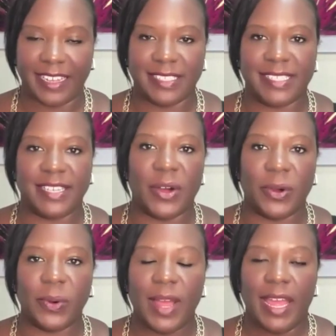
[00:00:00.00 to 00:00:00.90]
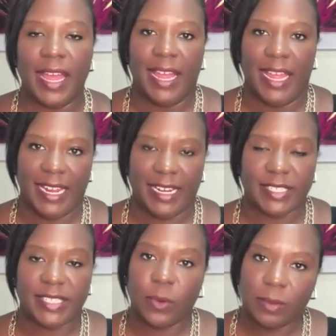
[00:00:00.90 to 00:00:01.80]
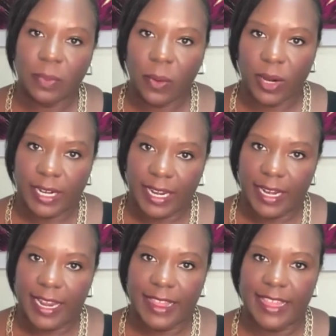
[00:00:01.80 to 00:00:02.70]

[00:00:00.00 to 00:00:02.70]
And so it is so important